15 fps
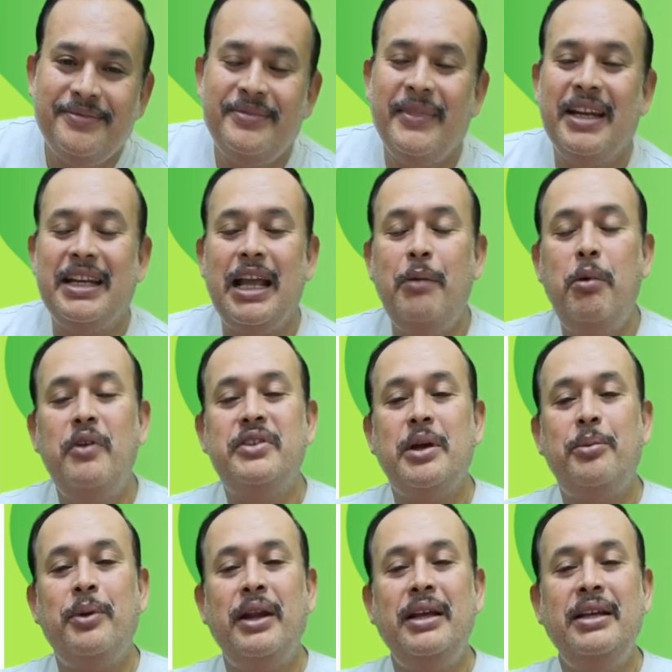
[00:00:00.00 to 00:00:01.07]
Time of
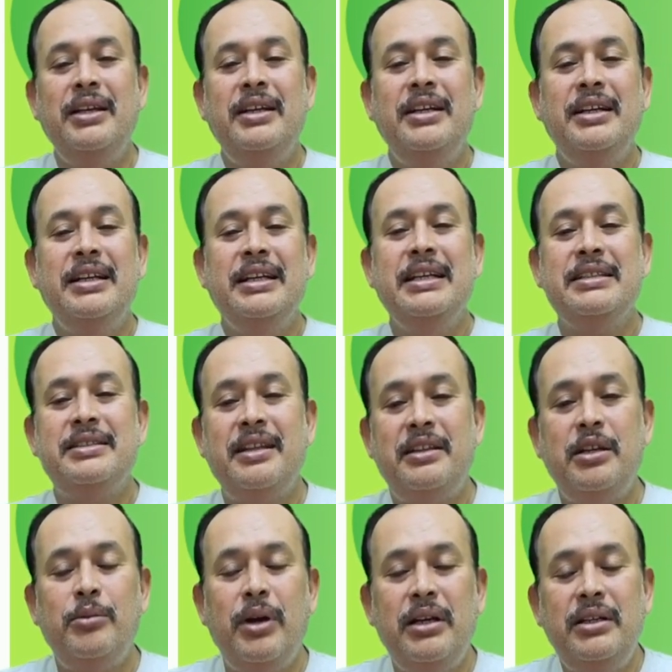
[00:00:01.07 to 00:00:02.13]
supply is nothing
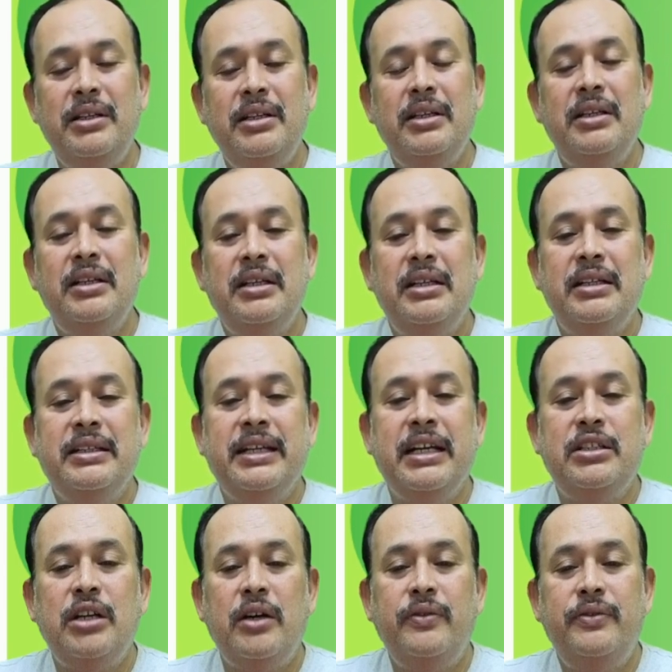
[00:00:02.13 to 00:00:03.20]
but date
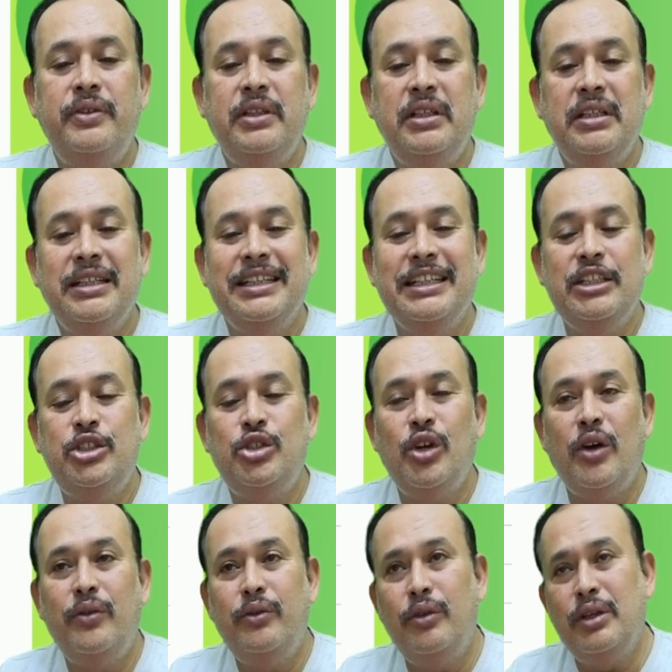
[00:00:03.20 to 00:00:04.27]
of issue
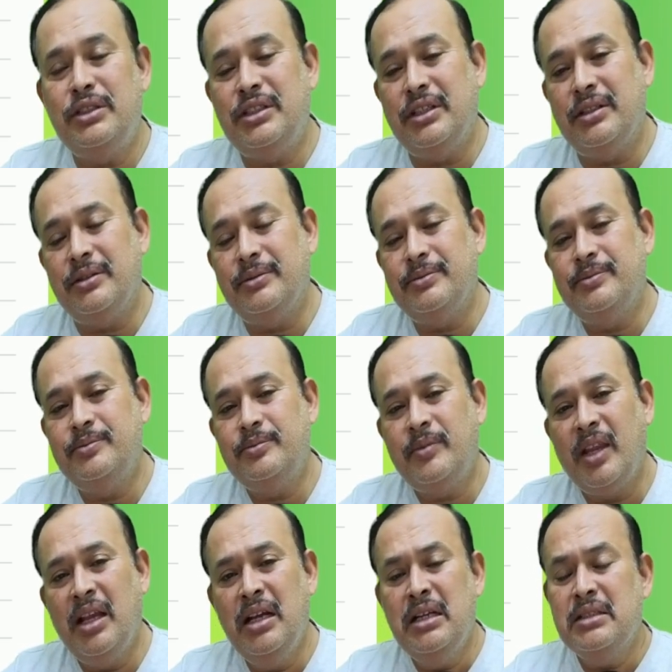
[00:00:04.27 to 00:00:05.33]
of voucher.
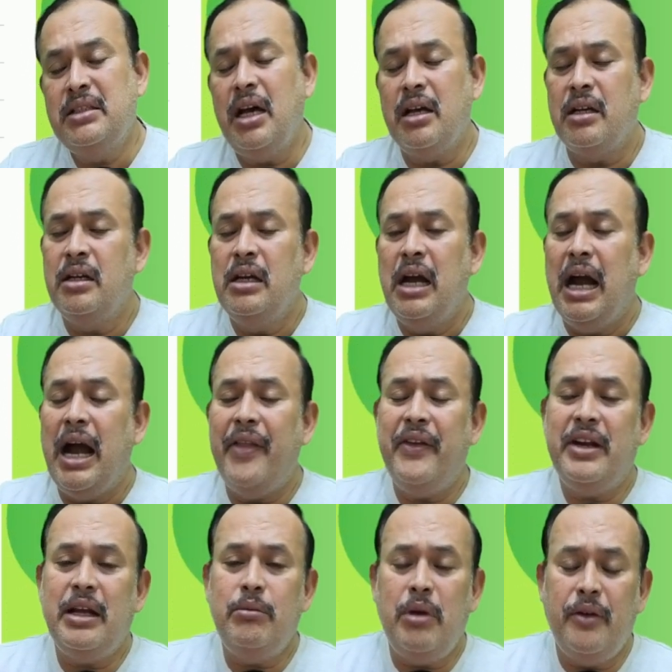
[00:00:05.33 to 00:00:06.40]
Sir, at the
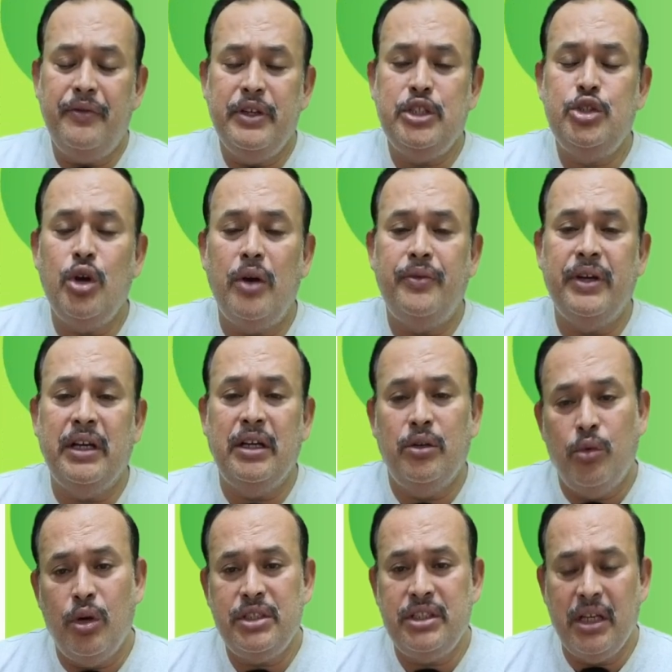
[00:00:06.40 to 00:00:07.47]
time of issue of a
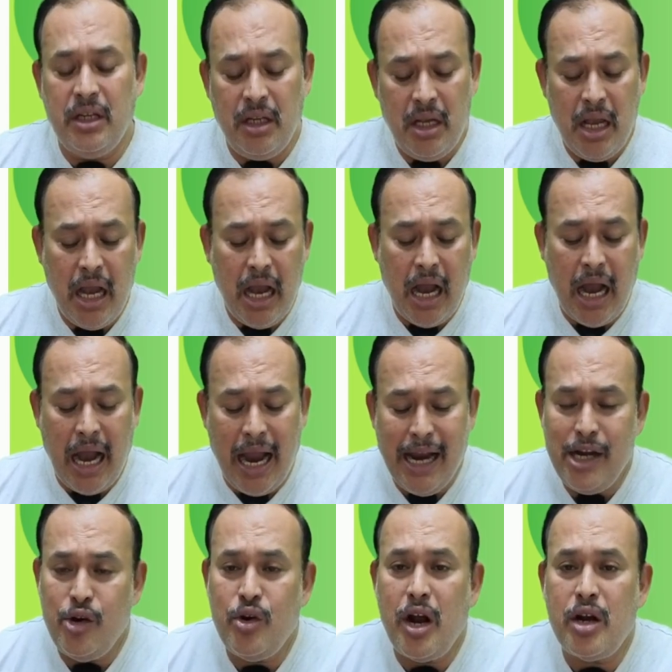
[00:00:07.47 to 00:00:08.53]
voucher, I
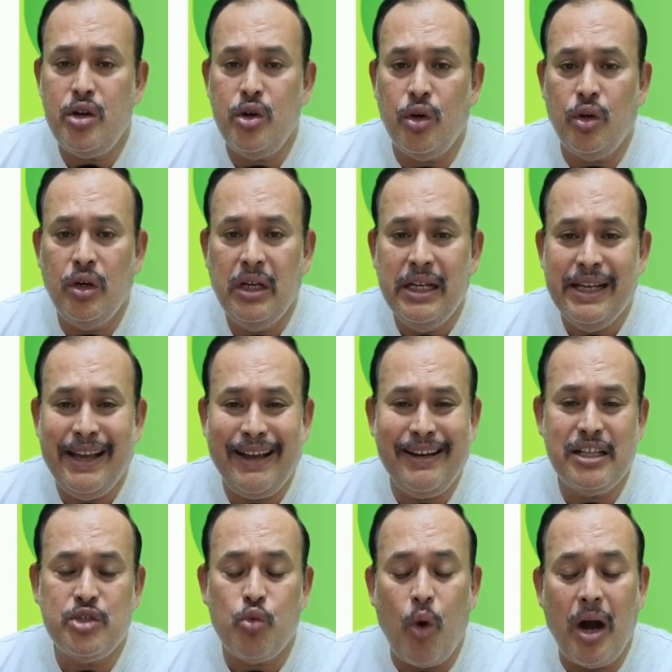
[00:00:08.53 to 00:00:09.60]
do not know against
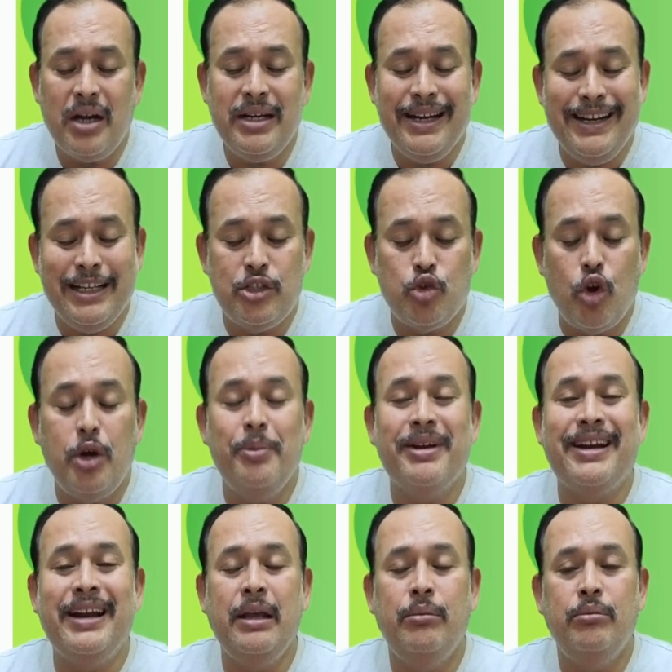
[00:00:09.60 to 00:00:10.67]
what it is going to be
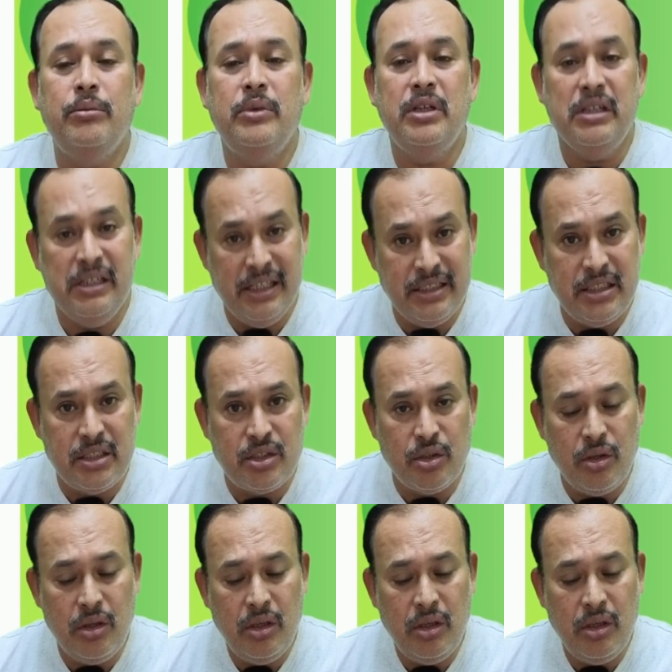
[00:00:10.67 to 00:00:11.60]
redeemed. Is it so?